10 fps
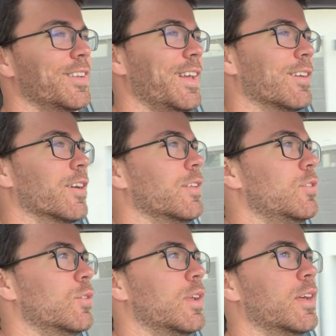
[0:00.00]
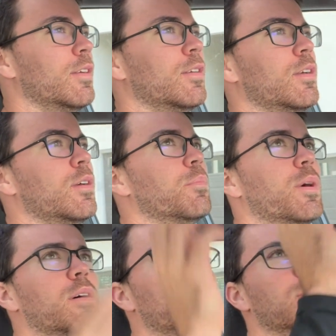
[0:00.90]
day, right? Two a day.
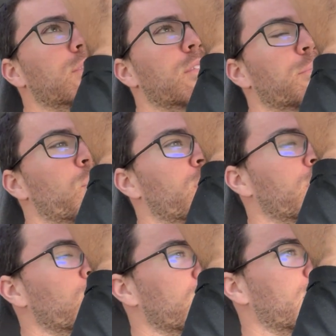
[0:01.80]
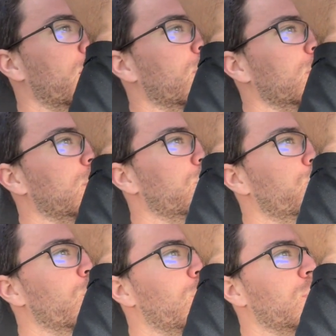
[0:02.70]
But the morning workout is
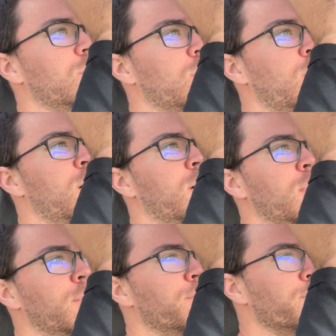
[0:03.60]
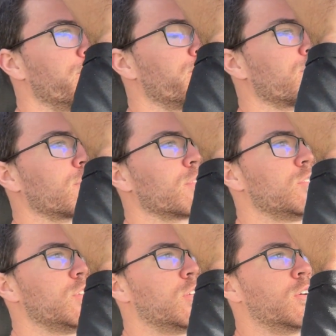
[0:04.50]
focused on,
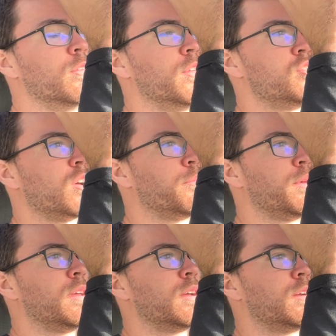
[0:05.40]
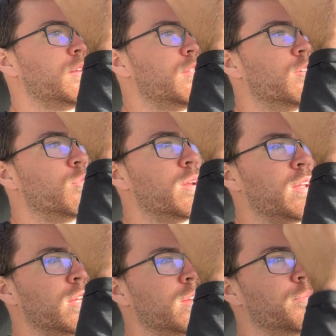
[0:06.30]
you know, the jumping, the
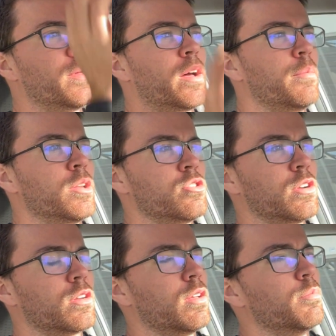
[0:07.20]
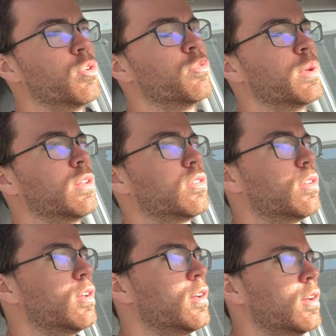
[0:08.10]
running, plyometric movements,
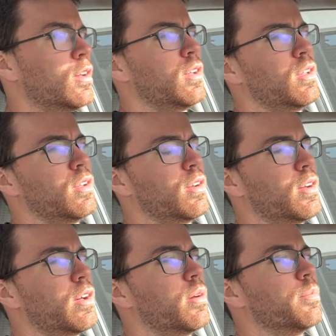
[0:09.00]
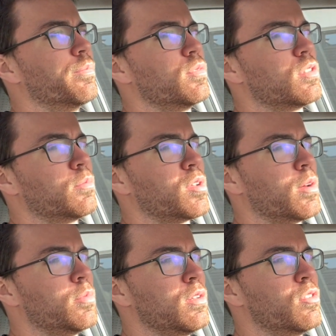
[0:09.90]
um,
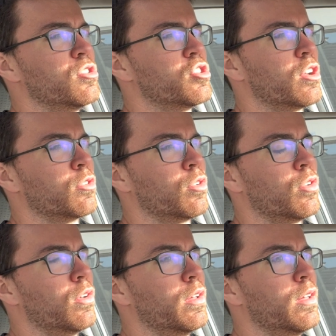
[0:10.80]
sometimes even general